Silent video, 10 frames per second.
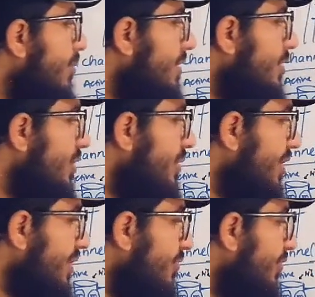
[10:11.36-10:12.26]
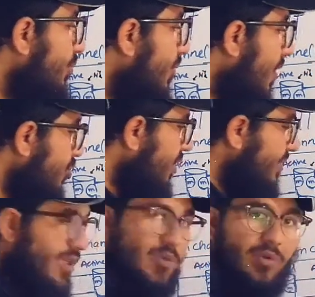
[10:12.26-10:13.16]
they block the sodium channel. When you block the
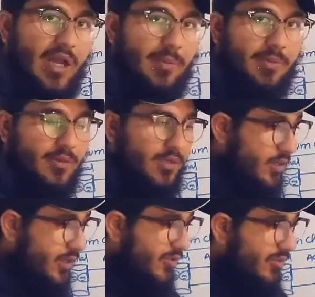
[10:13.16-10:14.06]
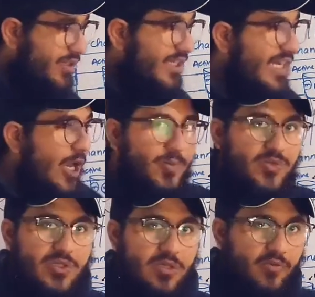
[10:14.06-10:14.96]
sodium channel, what will happen? There will be delay
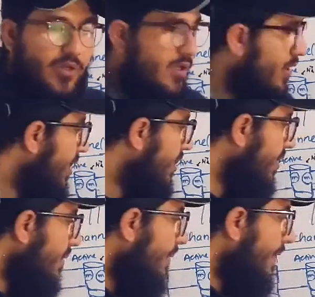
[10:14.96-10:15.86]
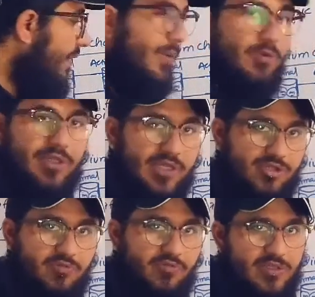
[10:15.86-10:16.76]
observed in the
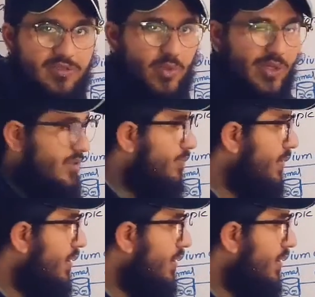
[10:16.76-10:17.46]
repolarization phase. Very